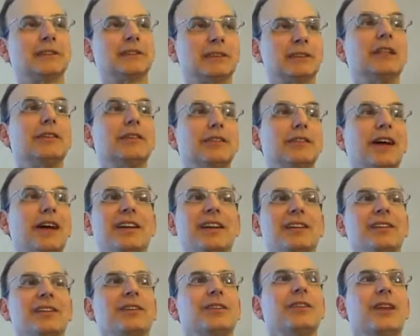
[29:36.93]
That's
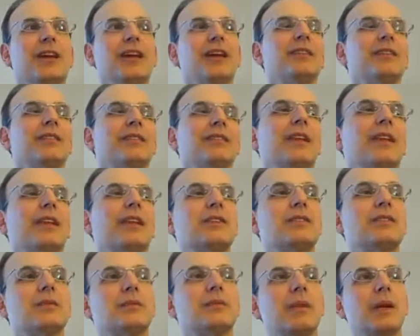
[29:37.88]
fine. Okay.
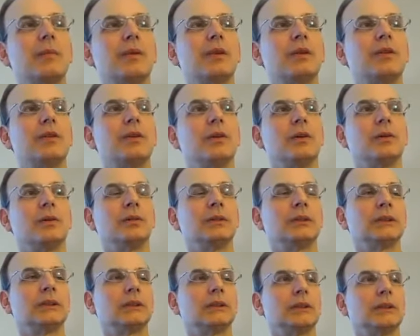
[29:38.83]
That's, maybe you do.
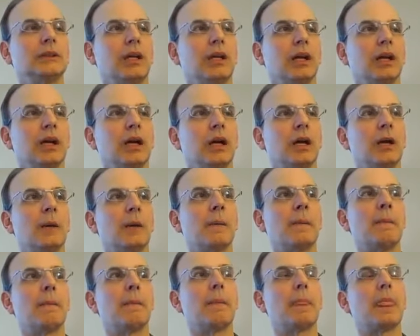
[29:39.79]

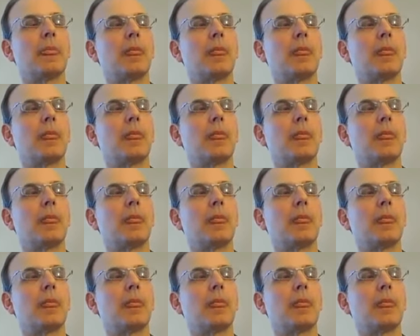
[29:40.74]
Um,